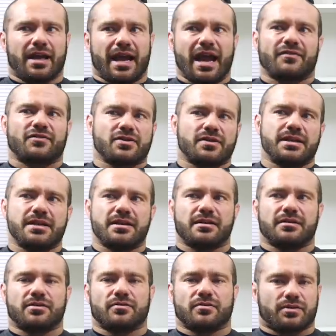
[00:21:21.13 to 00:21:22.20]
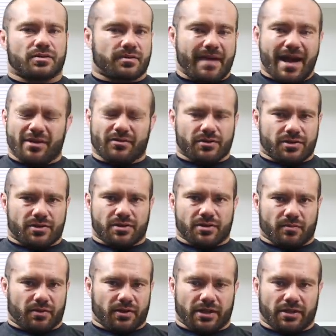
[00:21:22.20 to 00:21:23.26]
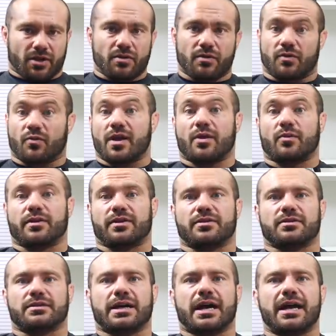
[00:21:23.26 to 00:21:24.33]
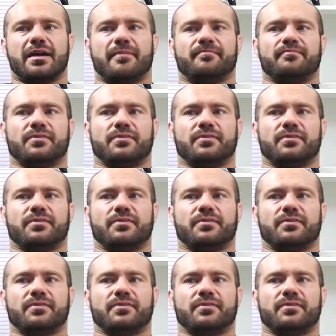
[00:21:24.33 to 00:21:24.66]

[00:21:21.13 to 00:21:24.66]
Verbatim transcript: after you eat it, you know, the, the macros are still pretty low and well within your diet,